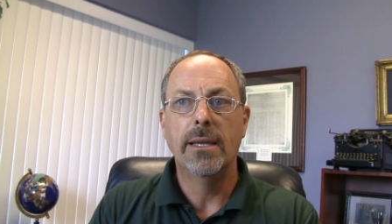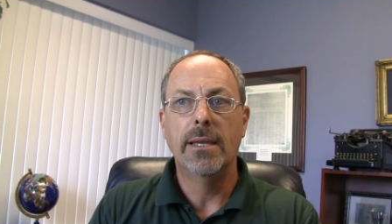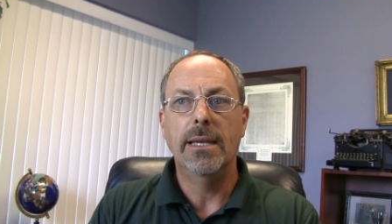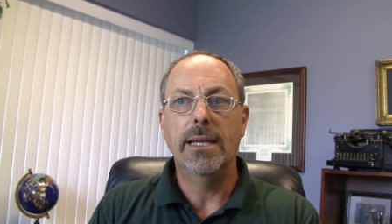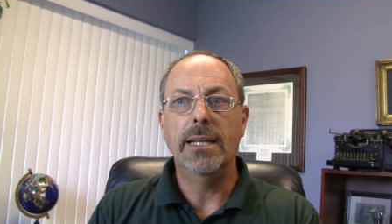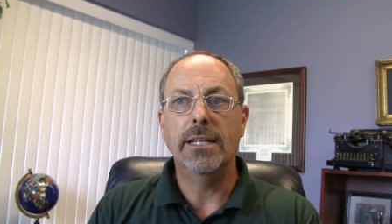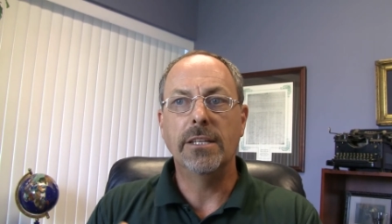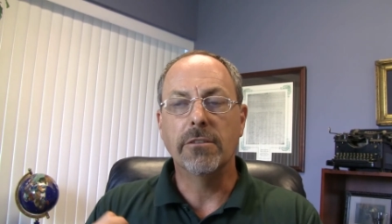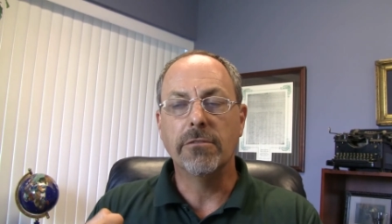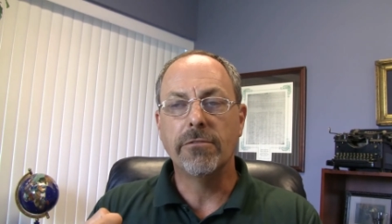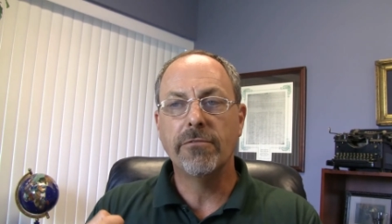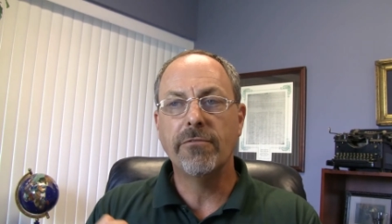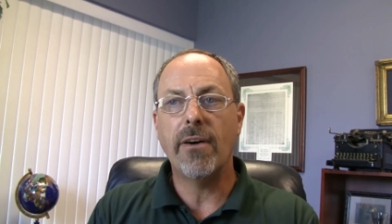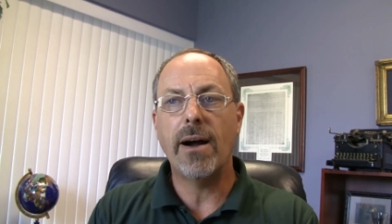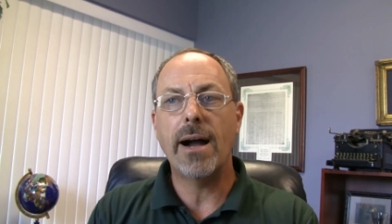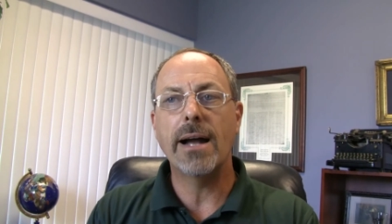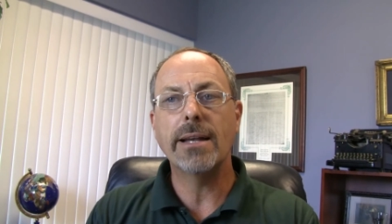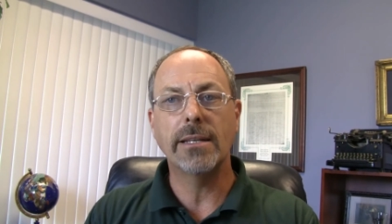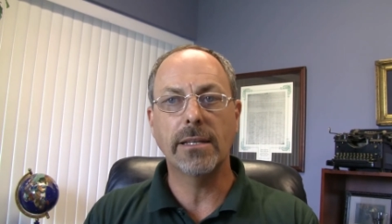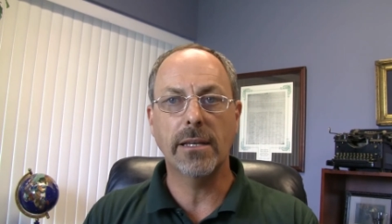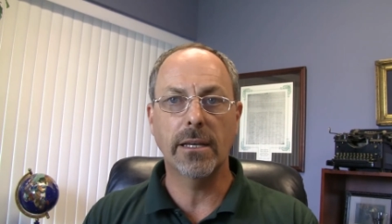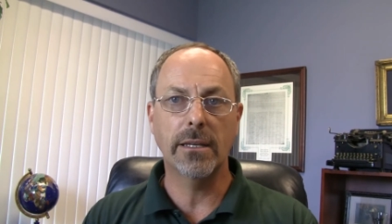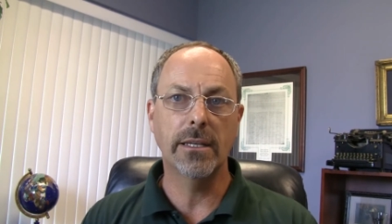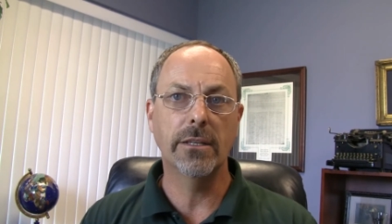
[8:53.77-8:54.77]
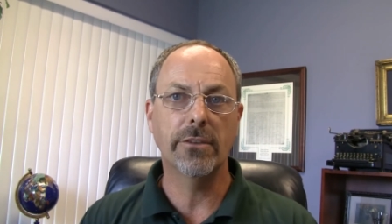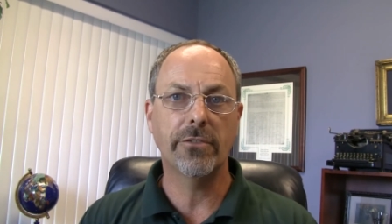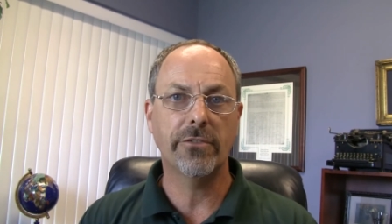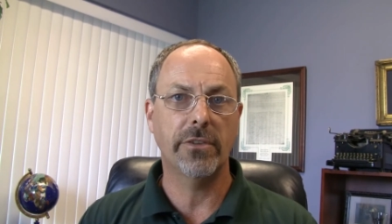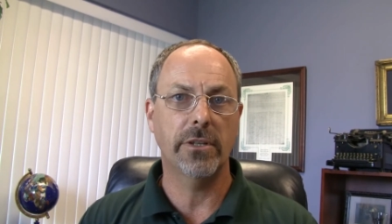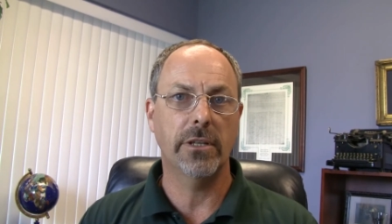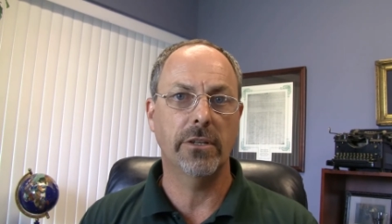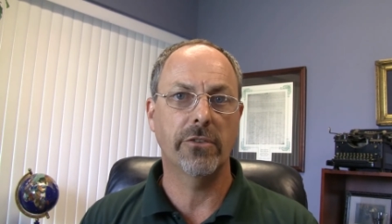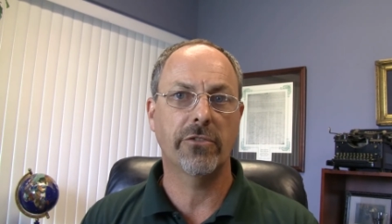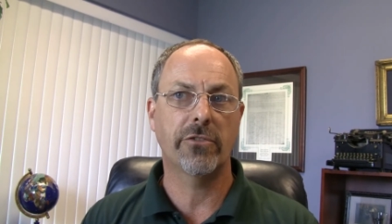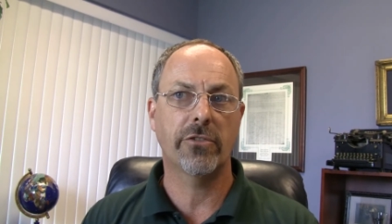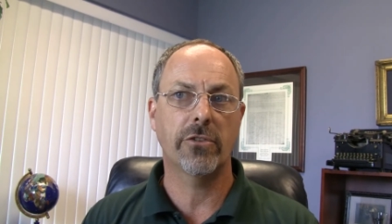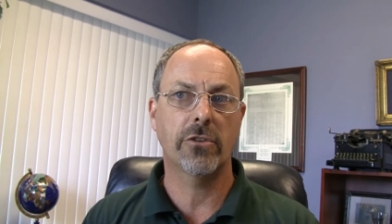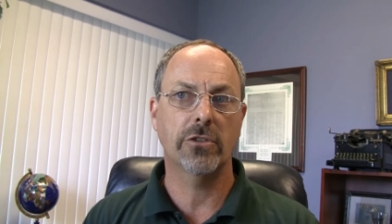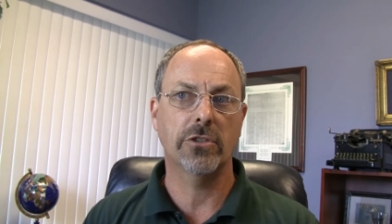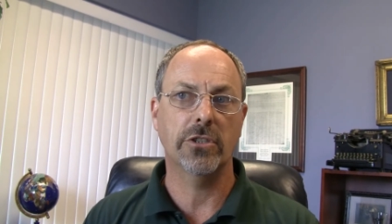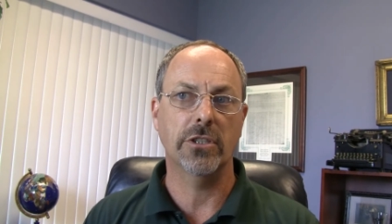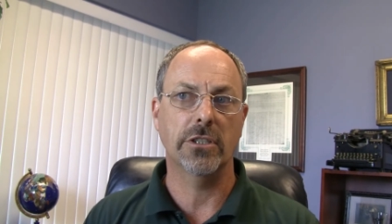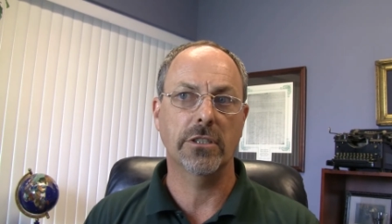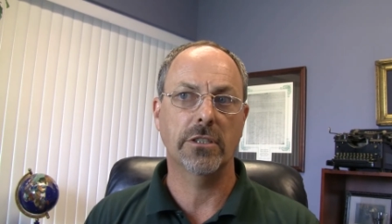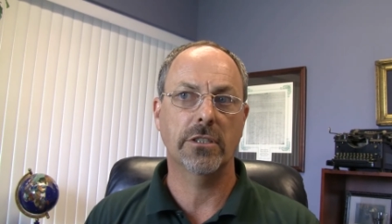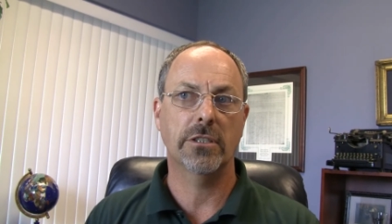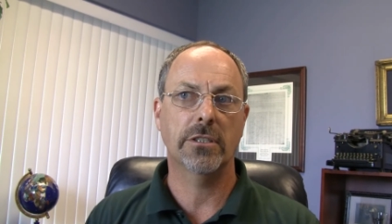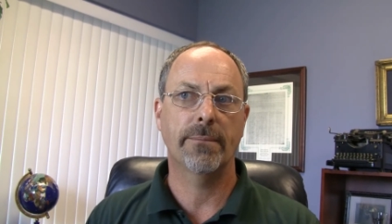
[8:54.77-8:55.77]
into fighting against the
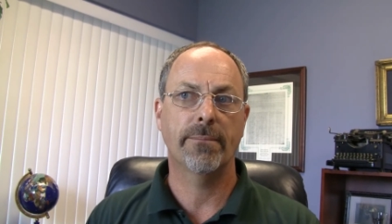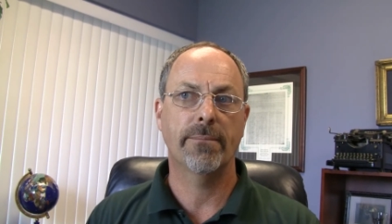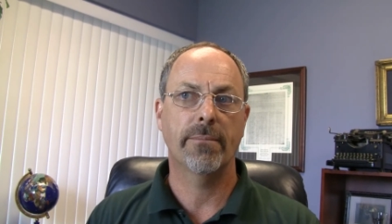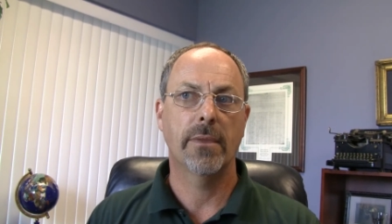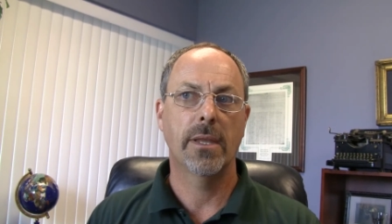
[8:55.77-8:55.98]
insurgents.